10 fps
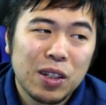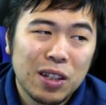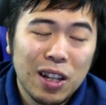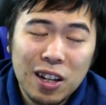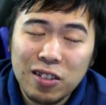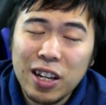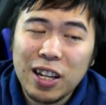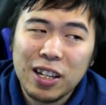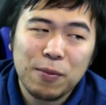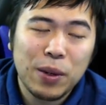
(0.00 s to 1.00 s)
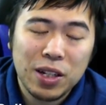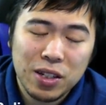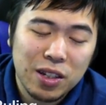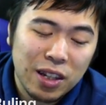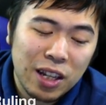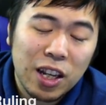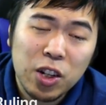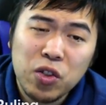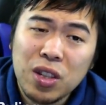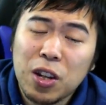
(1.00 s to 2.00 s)
luckily, because the
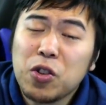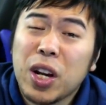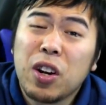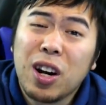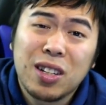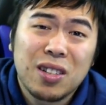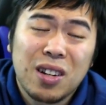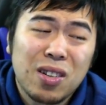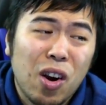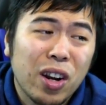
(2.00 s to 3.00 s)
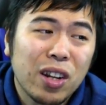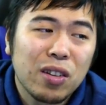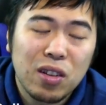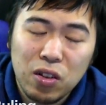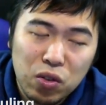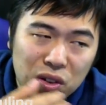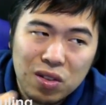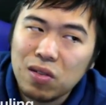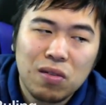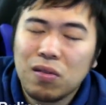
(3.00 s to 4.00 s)
Thunder Dragon Hawk does not target, you
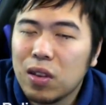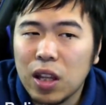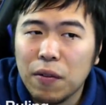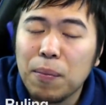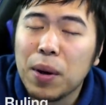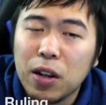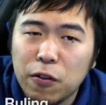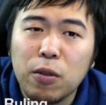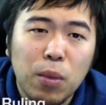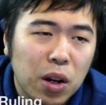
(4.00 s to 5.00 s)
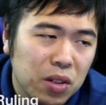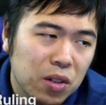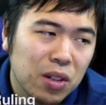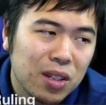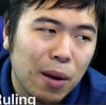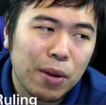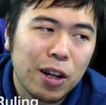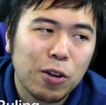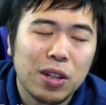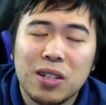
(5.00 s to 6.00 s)
just give them a different monster to summon
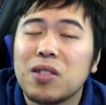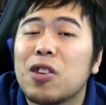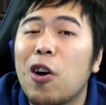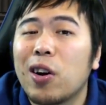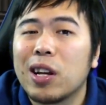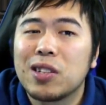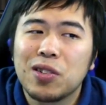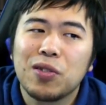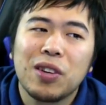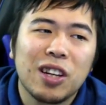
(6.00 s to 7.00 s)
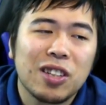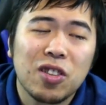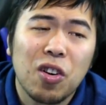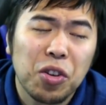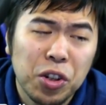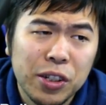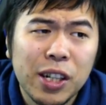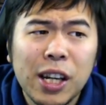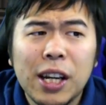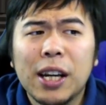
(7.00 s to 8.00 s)
now. It doesn't target, so it's all good.
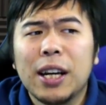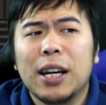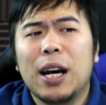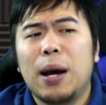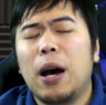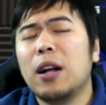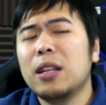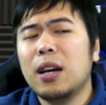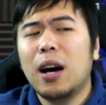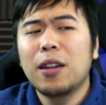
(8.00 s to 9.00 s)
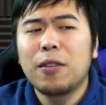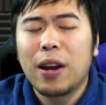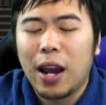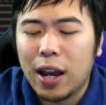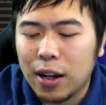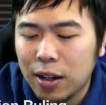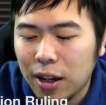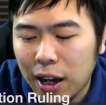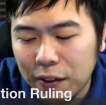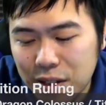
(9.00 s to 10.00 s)
On the other hand,
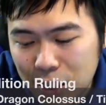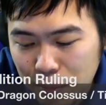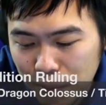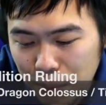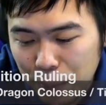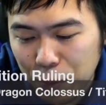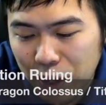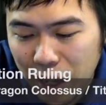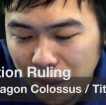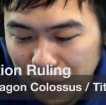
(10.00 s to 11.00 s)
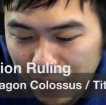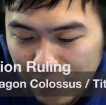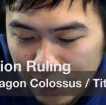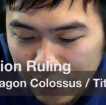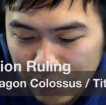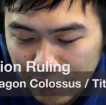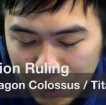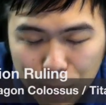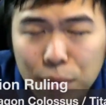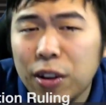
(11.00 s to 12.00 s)
I've seen people kind of like
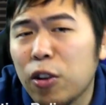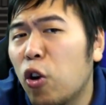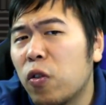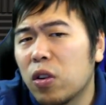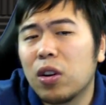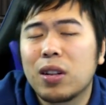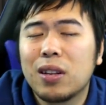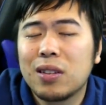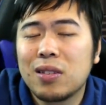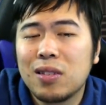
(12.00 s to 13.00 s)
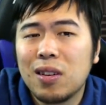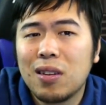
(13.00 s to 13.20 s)
completely overlook this,